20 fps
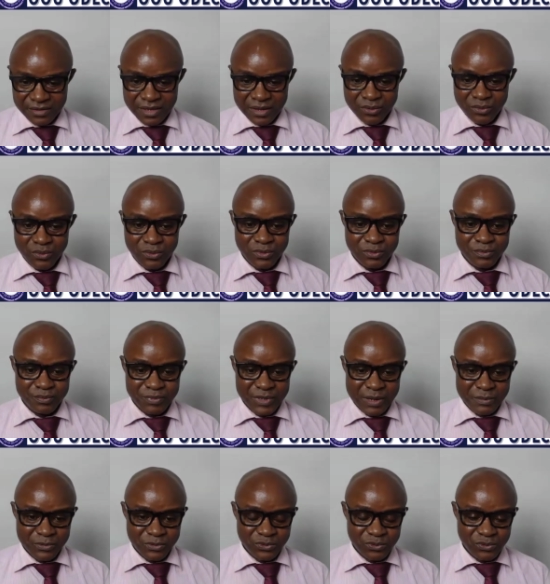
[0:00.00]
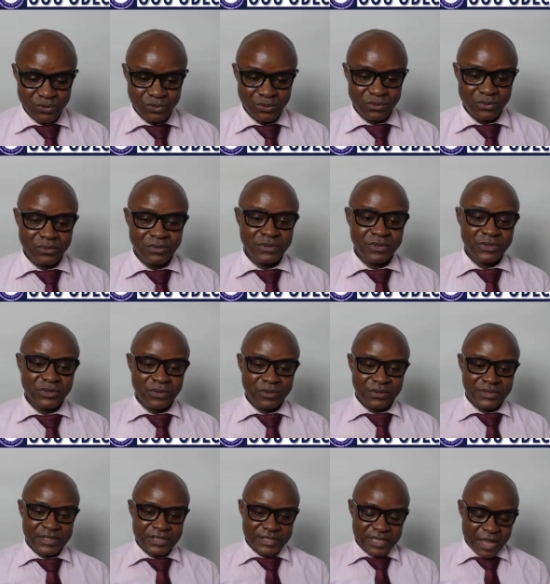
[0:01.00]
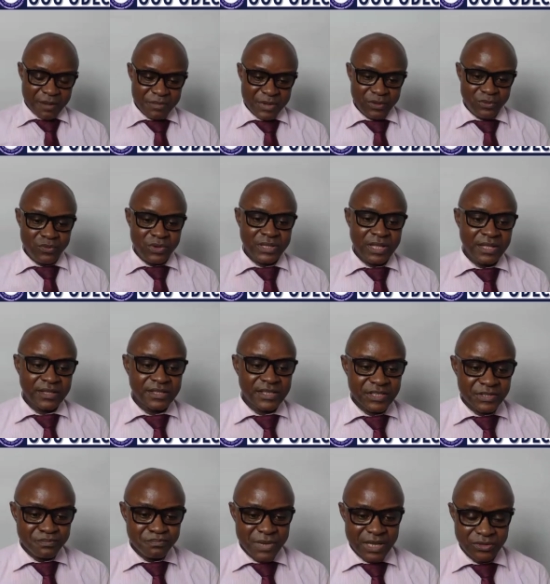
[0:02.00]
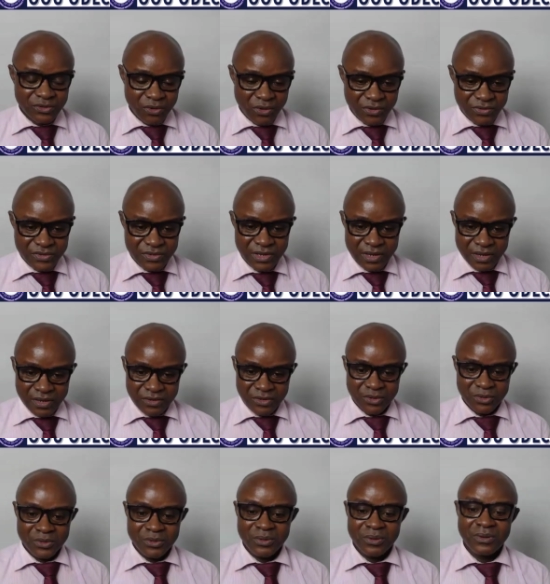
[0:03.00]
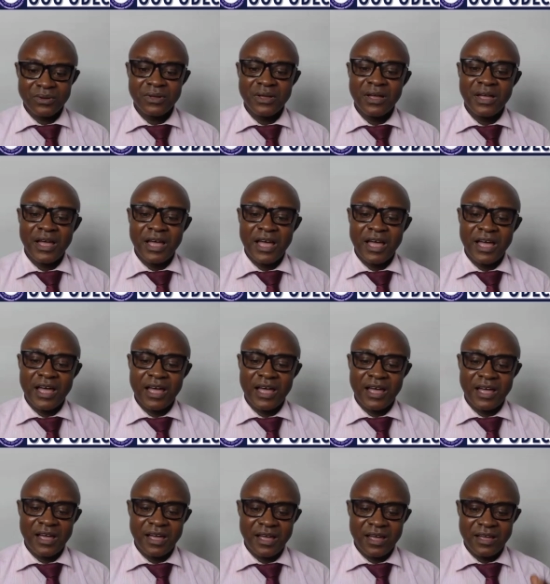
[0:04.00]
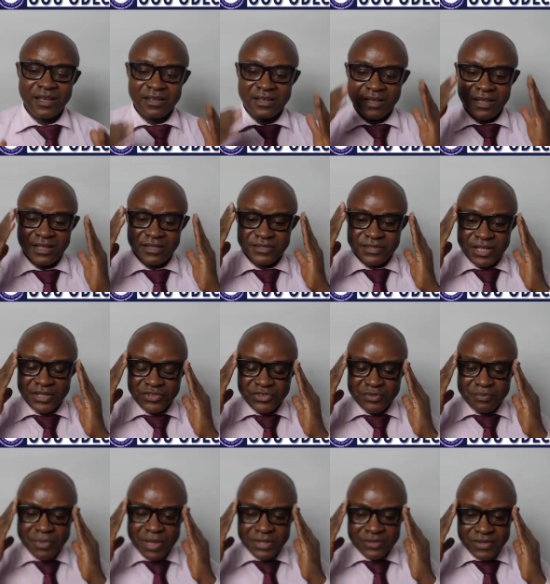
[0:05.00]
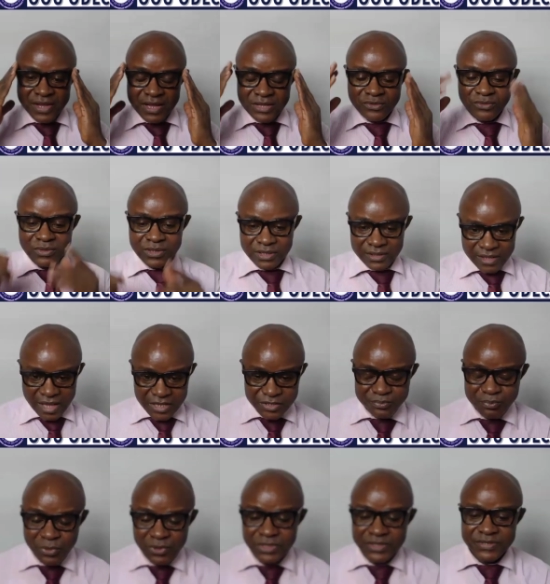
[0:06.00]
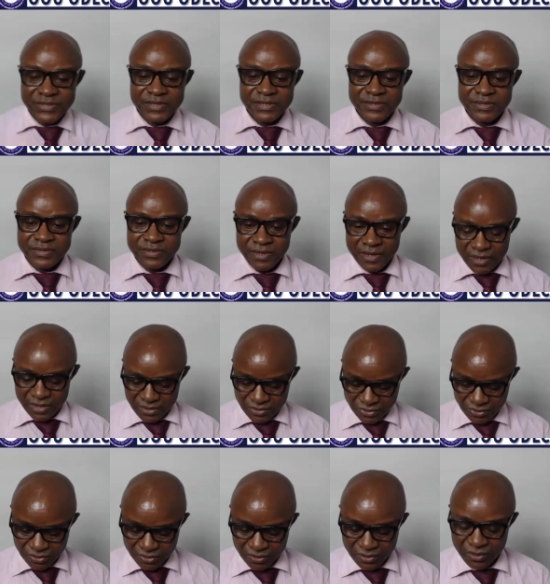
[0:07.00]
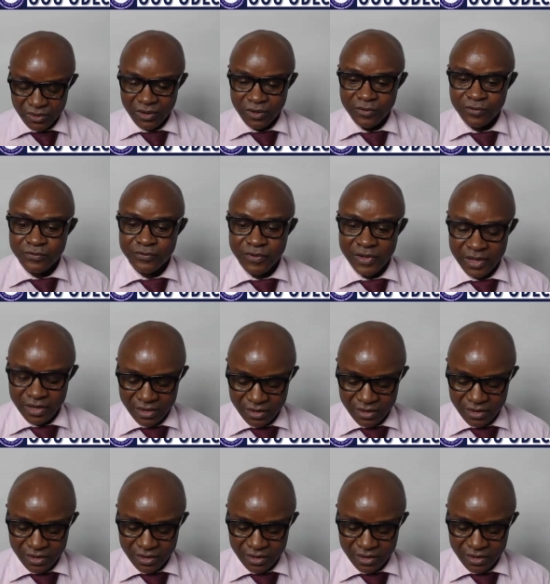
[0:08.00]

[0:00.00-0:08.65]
they would be able to determine whether these methods are detrimental to the tax policies of